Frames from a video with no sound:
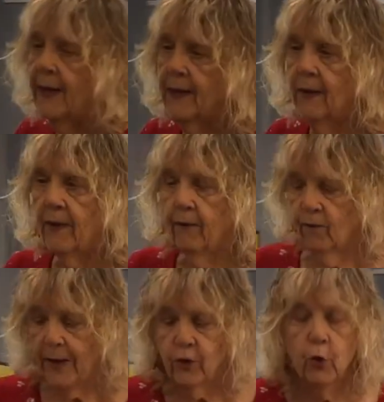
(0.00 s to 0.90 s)
and
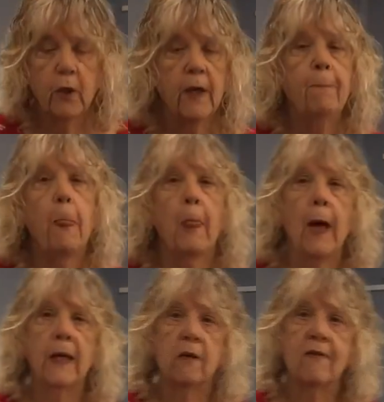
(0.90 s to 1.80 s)
eventually
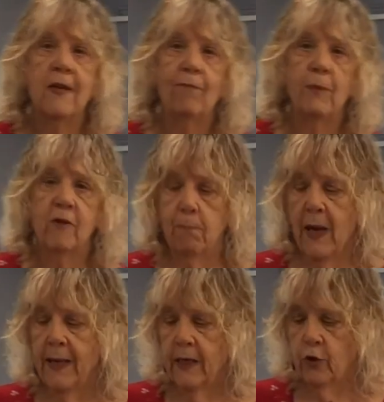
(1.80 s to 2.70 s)
I'm going to see if Miss
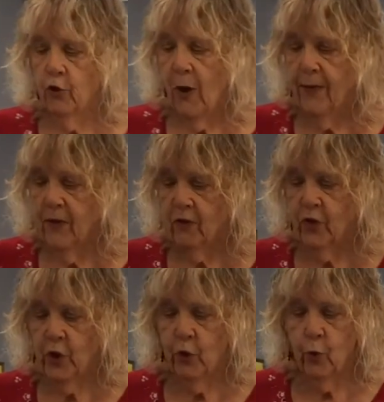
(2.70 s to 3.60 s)
Meg can try this
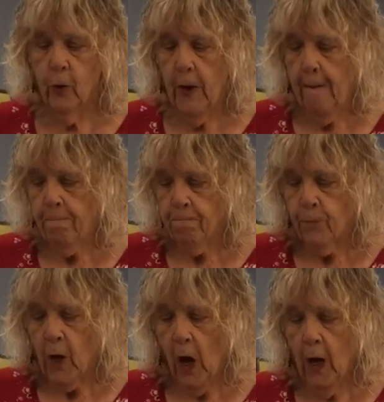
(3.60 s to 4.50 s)
too.
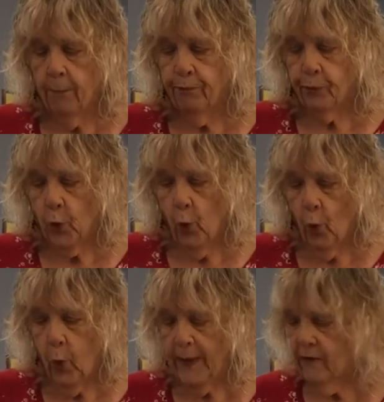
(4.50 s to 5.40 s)

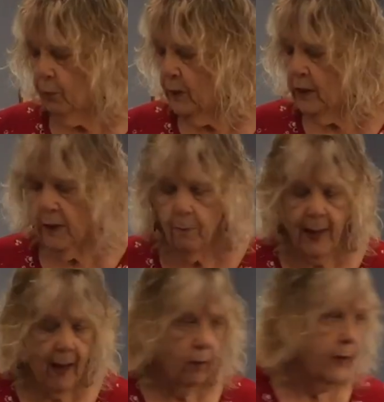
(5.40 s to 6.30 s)
What it's really about